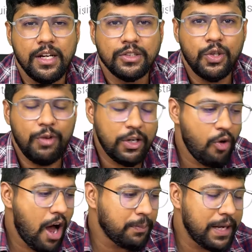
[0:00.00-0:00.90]
So when you
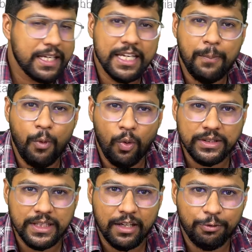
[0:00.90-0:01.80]
are making a
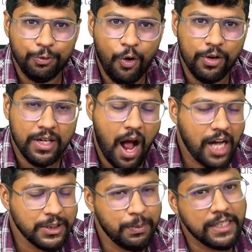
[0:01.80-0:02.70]
policy for
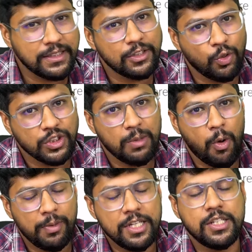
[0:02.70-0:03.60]
caste-based social
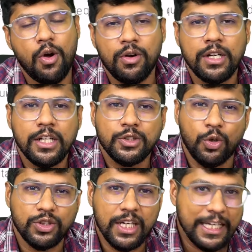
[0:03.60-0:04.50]
mobility or
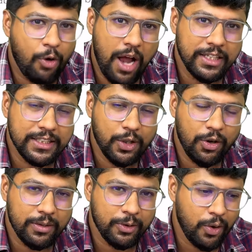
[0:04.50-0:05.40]
social equality, or